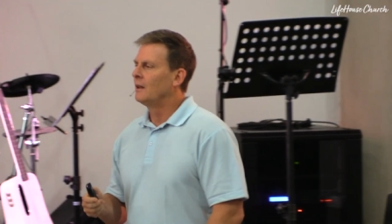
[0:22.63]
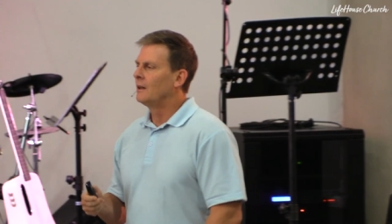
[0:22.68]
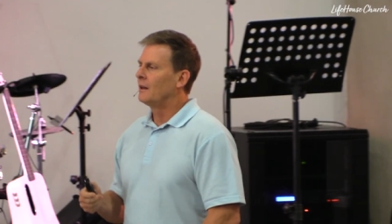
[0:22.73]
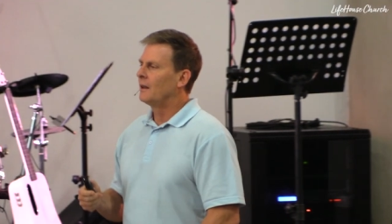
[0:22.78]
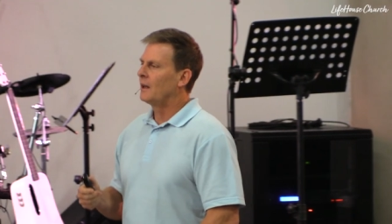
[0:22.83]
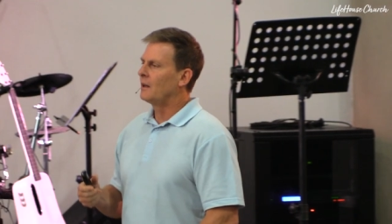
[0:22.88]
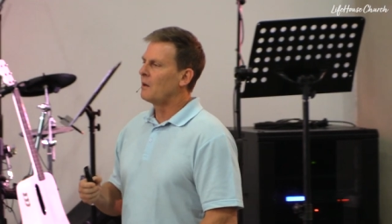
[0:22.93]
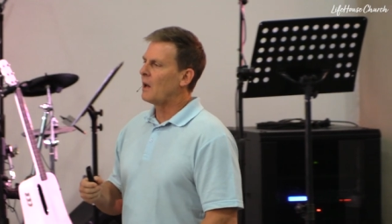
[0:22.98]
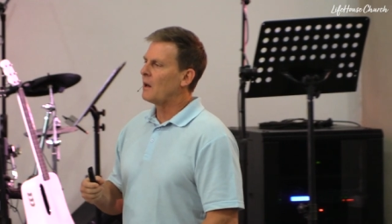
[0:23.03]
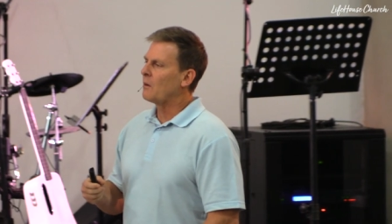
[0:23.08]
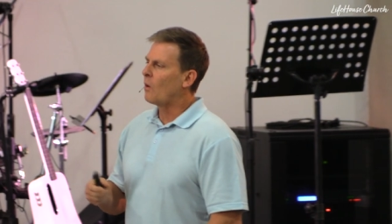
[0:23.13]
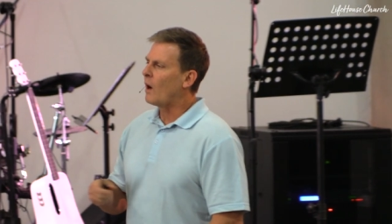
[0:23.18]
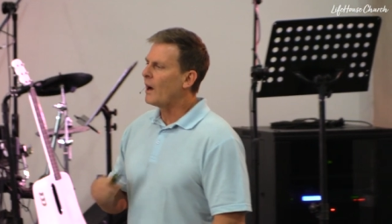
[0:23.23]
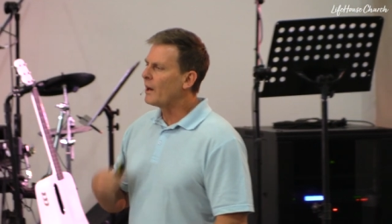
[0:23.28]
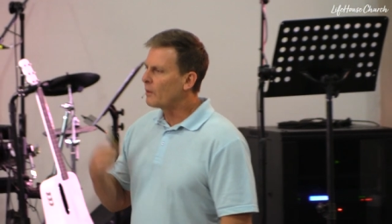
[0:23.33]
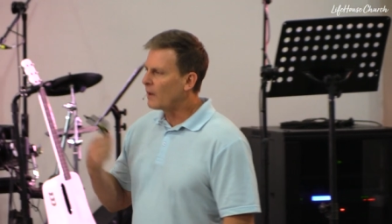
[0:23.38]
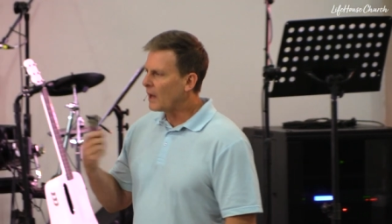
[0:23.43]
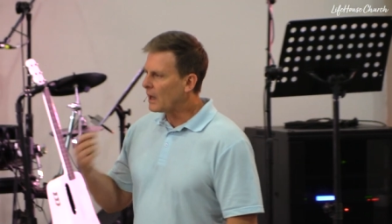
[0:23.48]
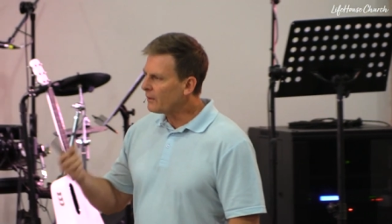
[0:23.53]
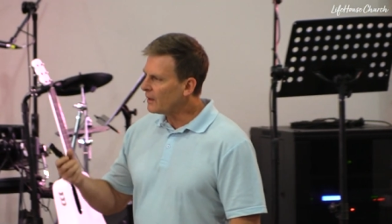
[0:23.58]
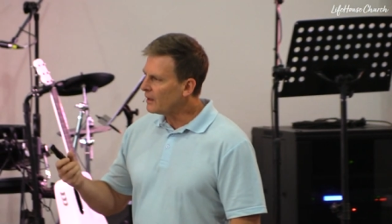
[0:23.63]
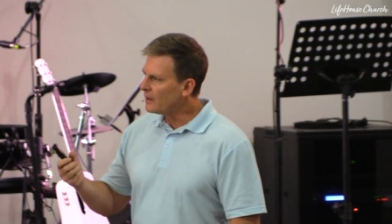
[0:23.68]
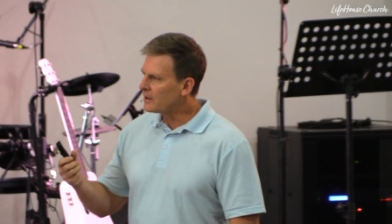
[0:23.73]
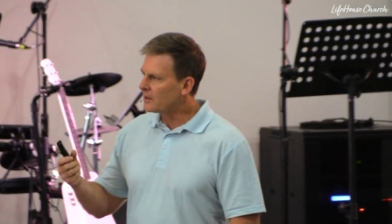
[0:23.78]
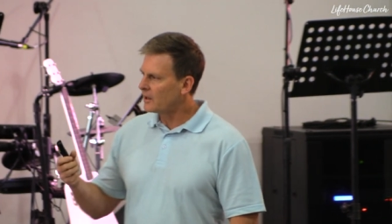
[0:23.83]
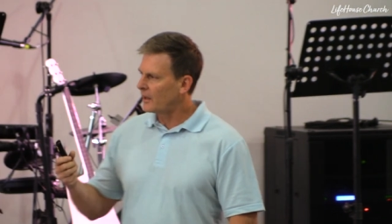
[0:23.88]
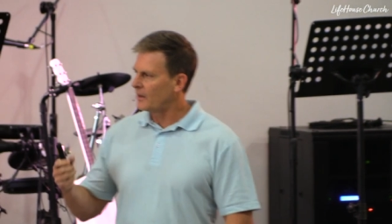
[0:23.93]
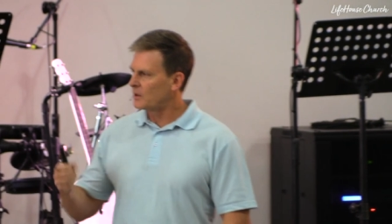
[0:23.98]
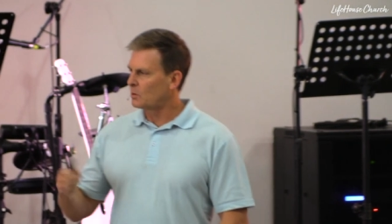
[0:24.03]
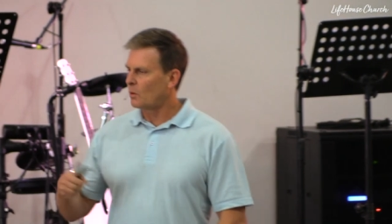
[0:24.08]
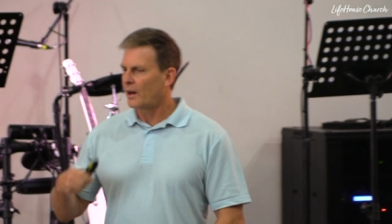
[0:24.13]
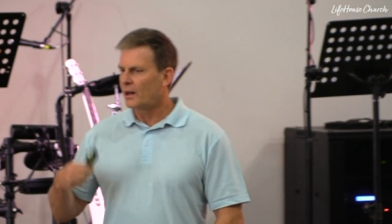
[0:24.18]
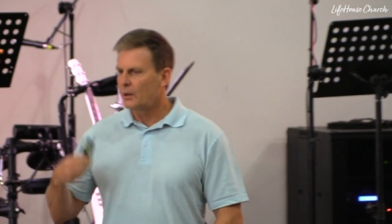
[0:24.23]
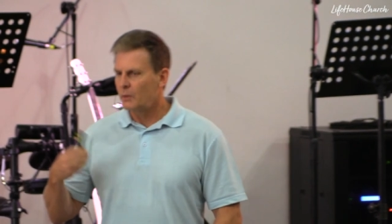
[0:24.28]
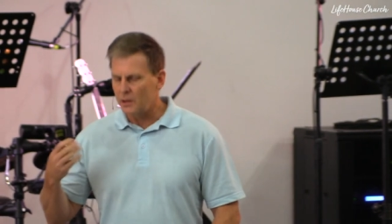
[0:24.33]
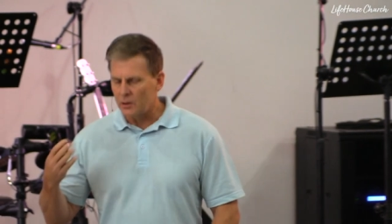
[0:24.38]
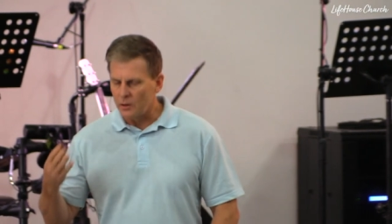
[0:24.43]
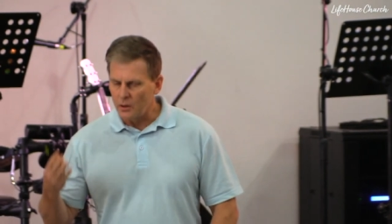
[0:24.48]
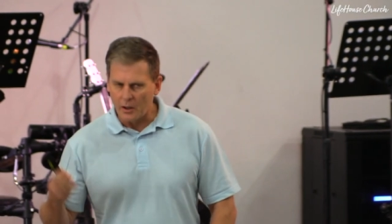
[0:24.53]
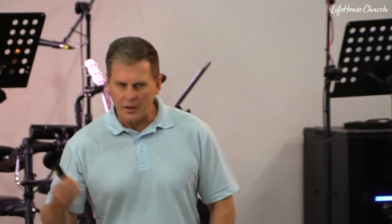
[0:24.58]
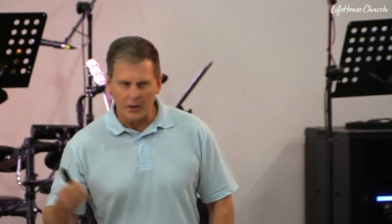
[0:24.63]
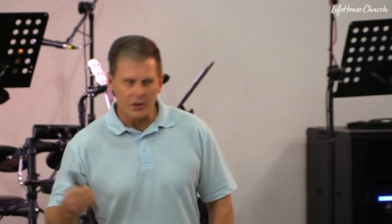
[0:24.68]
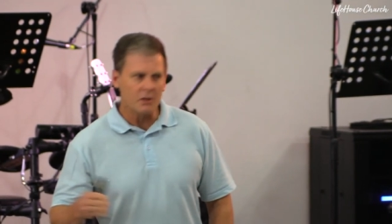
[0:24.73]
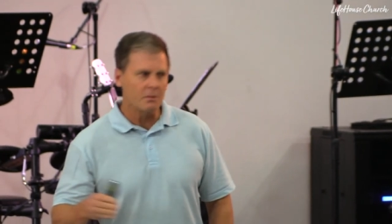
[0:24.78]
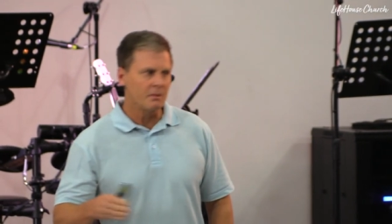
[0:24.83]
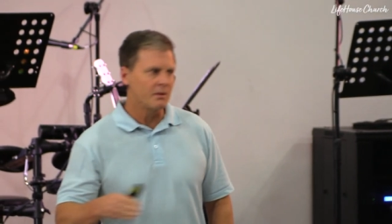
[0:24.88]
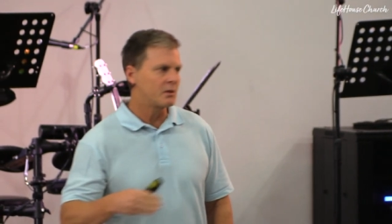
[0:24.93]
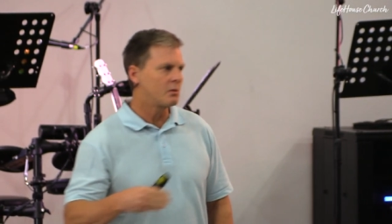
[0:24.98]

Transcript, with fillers: And, and why do we have Easter eggs? Why do we do Christmas?